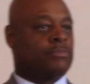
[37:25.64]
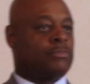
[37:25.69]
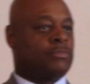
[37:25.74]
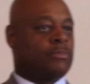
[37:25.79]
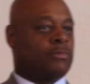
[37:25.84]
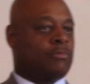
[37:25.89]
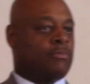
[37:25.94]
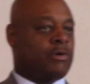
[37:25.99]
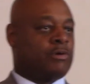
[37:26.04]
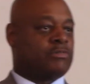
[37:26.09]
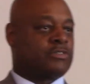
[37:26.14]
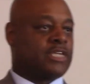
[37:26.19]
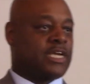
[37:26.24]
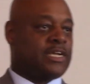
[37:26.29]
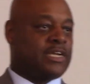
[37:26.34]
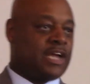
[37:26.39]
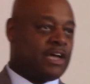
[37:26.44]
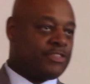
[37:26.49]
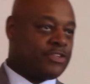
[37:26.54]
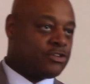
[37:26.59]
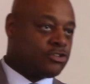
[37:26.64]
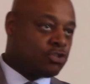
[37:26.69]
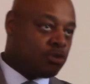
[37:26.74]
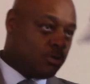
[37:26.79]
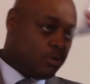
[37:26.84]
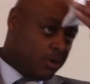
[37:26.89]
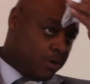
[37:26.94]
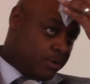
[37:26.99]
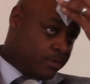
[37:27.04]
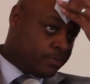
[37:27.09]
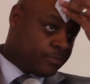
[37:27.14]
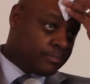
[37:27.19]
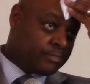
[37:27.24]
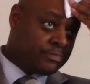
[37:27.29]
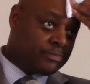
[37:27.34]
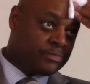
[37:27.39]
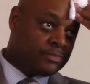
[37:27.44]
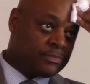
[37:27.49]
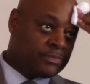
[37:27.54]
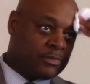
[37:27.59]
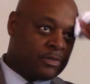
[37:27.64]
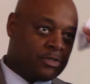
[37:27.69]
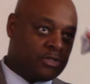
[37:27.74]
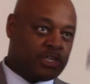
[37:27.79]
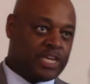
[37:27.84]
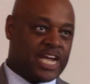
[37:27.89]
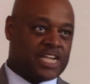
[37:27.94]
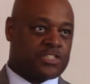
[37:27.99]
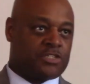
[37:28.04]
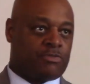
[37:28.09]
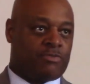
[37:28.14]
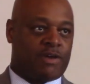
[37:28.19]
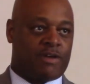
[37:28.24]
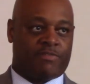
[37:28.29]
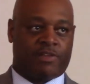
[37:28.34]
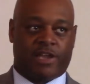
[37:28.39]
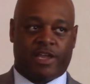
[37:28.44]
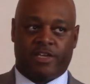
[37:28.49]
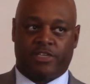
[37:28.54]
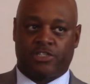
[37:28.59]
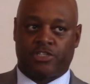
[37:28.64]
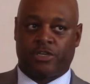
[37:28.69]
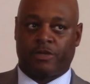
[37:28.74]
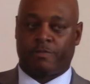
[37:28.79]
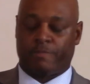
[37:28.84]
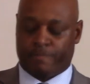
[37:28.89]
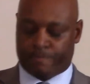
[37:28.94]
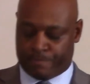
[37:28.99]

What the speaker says: We don't say nothing to them. You catching a revelation?